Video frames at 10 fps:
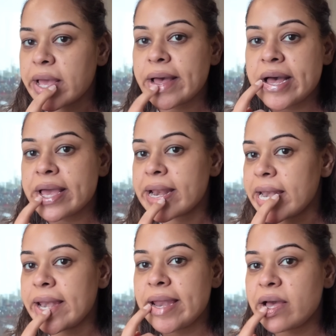I
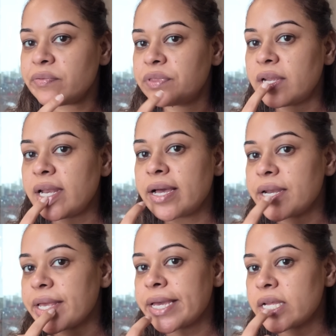love the
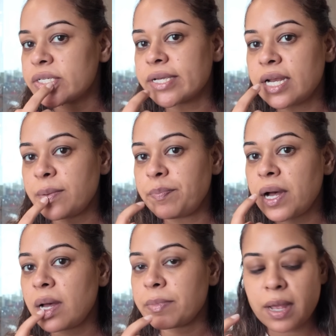LANEIGE lip
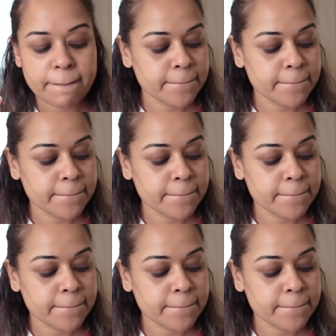balm.